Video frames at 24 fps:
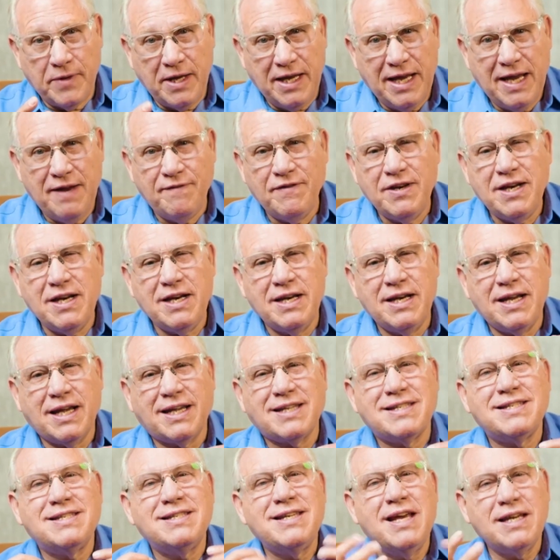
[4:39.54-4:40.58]
even an
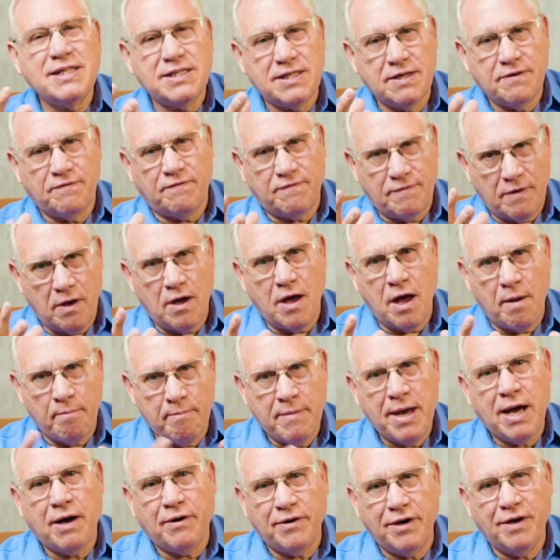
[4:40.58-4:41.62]
excessive
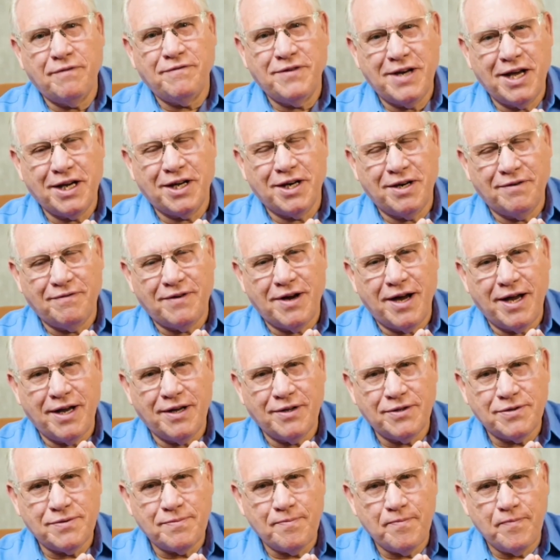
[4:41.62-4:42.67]
amount of negative
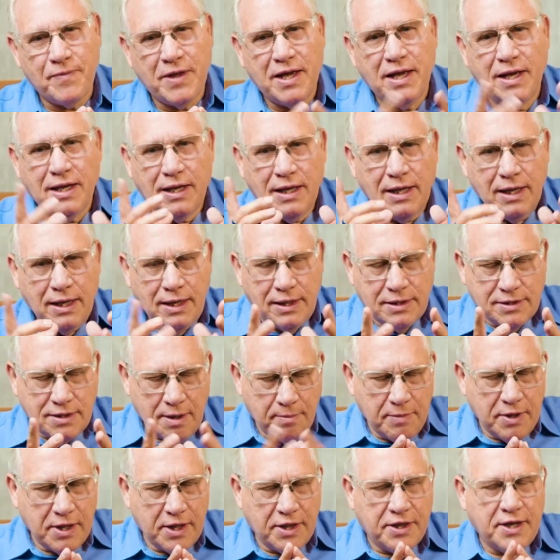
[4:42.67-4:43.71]
ions.
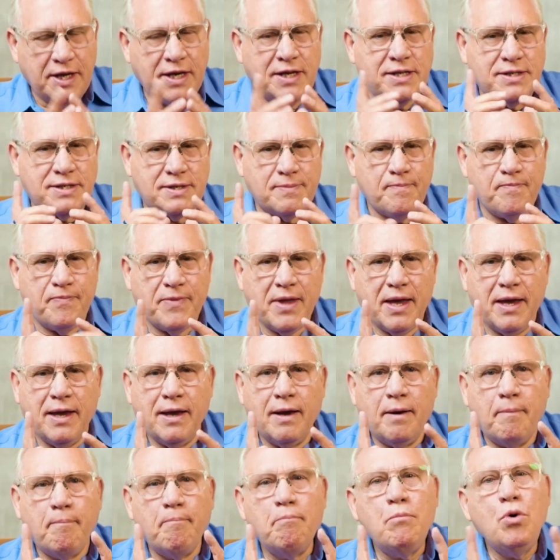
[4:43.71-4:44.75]
Some of the things,
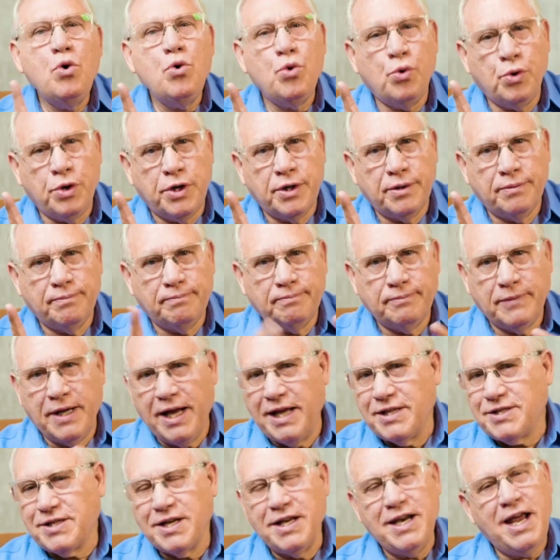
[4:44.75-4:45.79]
mood.
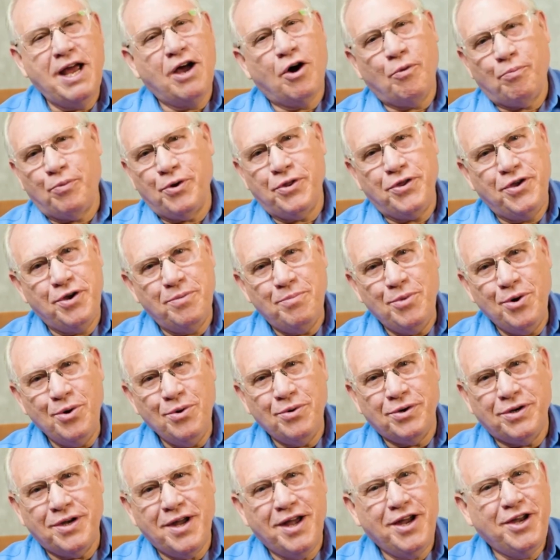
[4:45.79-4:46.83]
It's going to help with your
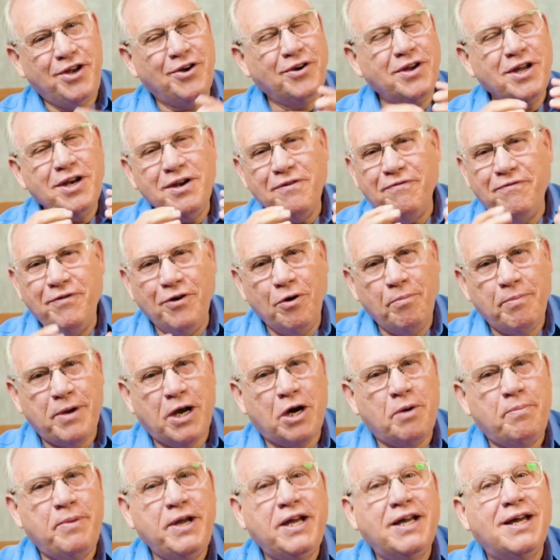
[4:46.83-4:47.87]
mood. You're going to feel
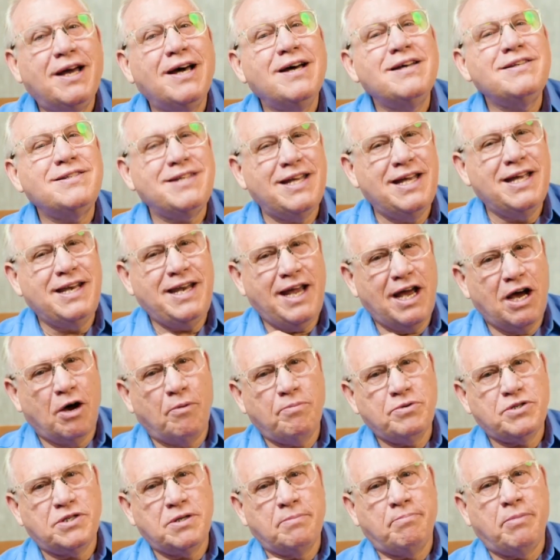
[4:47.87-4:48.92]
better because it
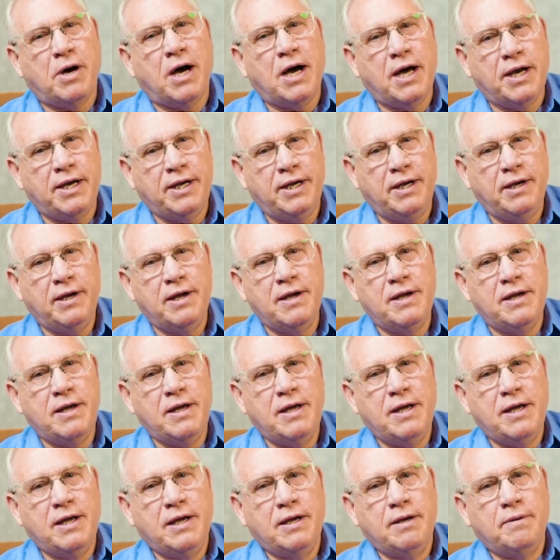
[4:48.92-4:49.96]
helps the body
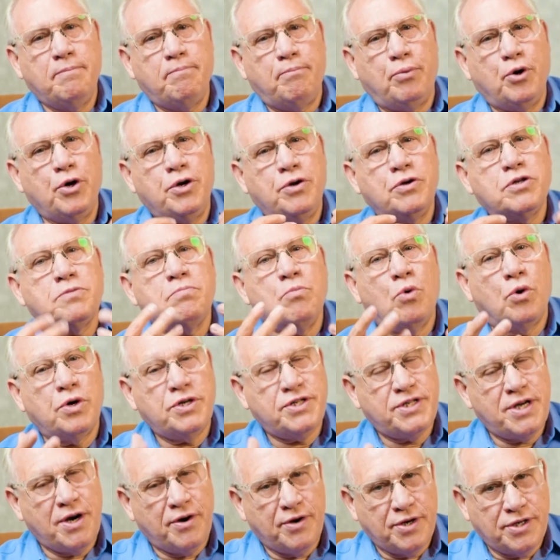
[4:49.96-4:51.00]
produce more
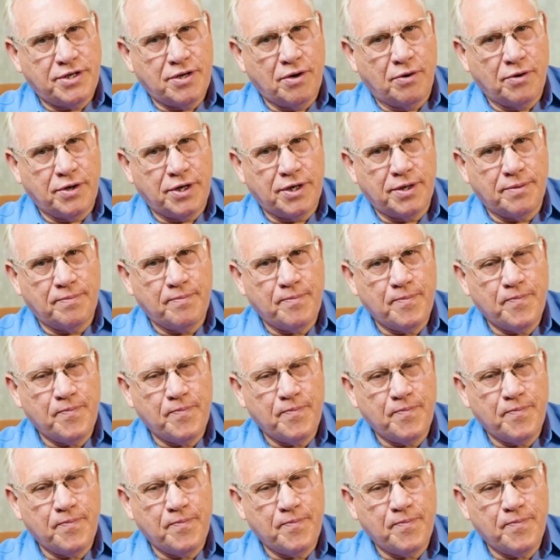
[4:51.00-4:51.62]
serotonin.